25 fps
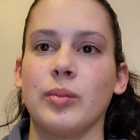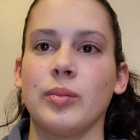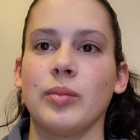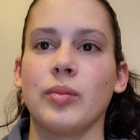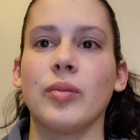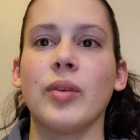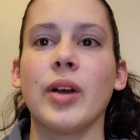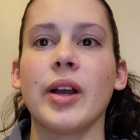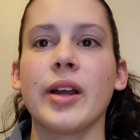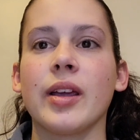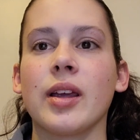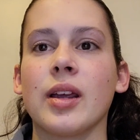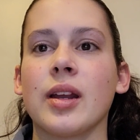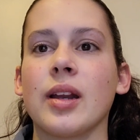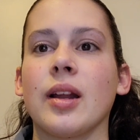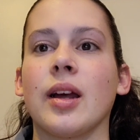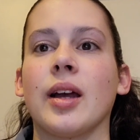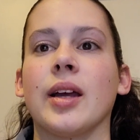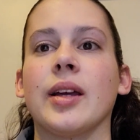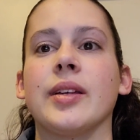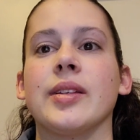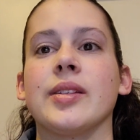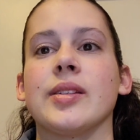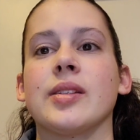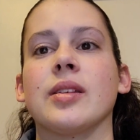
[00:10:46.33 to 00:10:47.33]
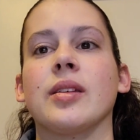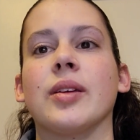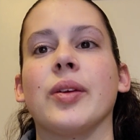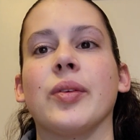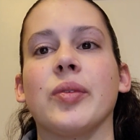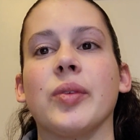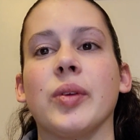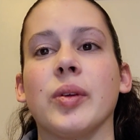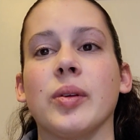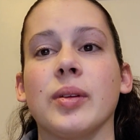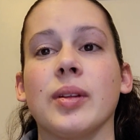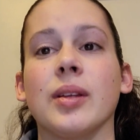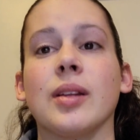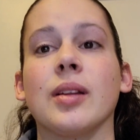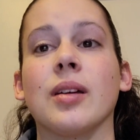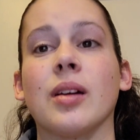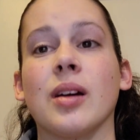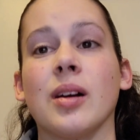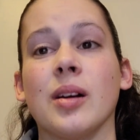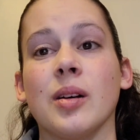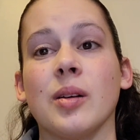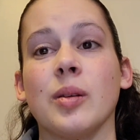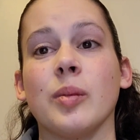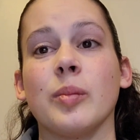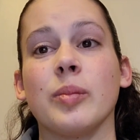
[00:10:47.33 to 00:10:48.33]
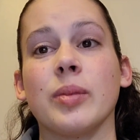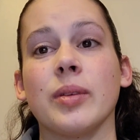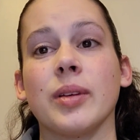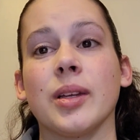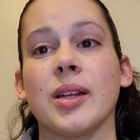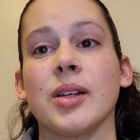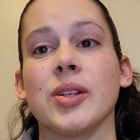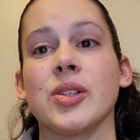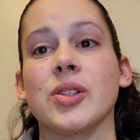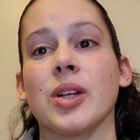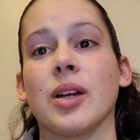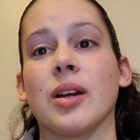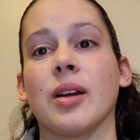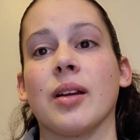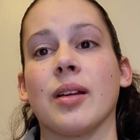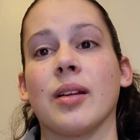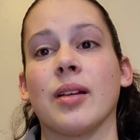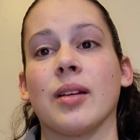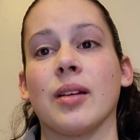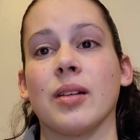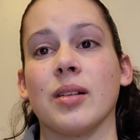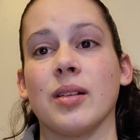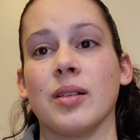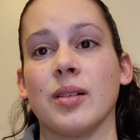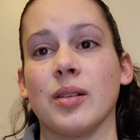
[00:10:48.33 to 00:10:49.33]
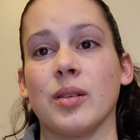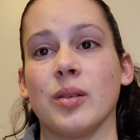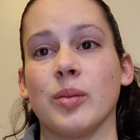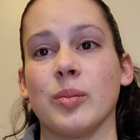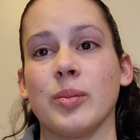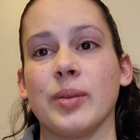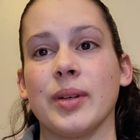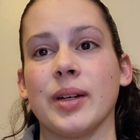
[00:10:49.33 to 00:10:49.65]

recognize if you need help, and try to get help.